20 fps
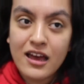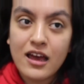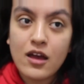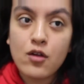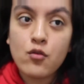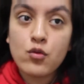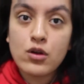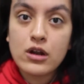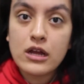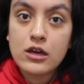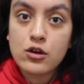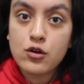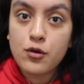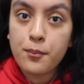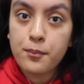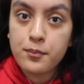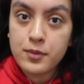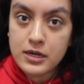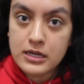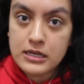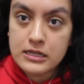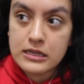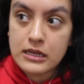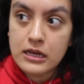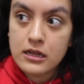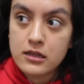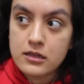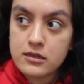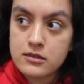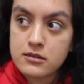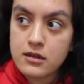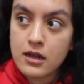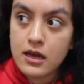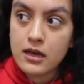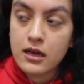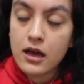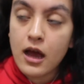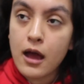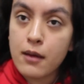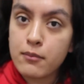And when I complete it, it's
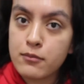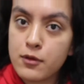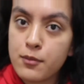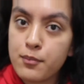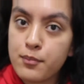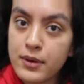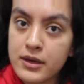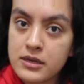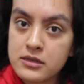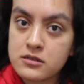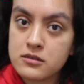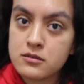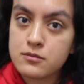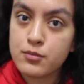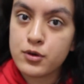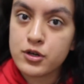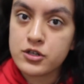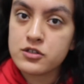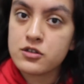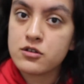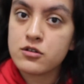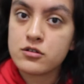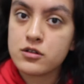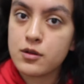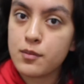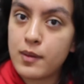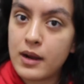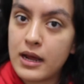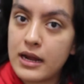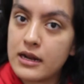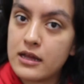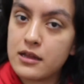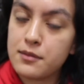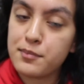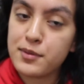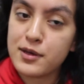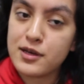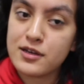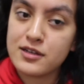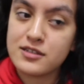like I'm the best person on the
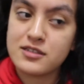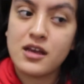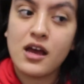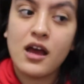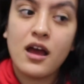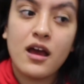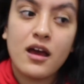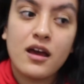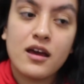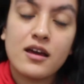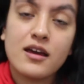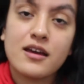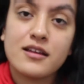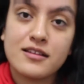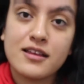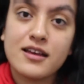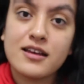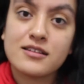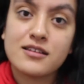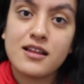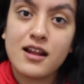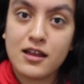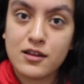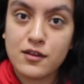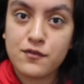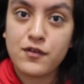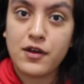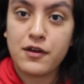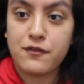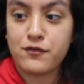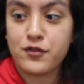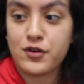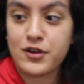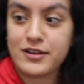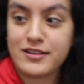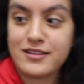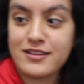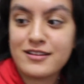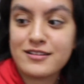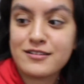planet because it takes a lot of
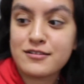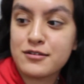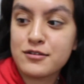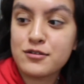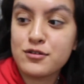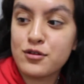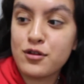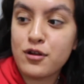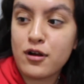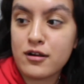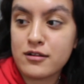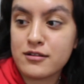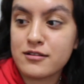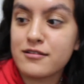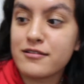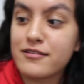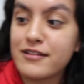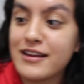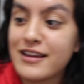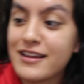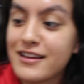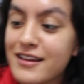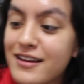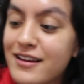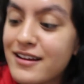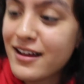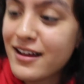effort to do the laundry.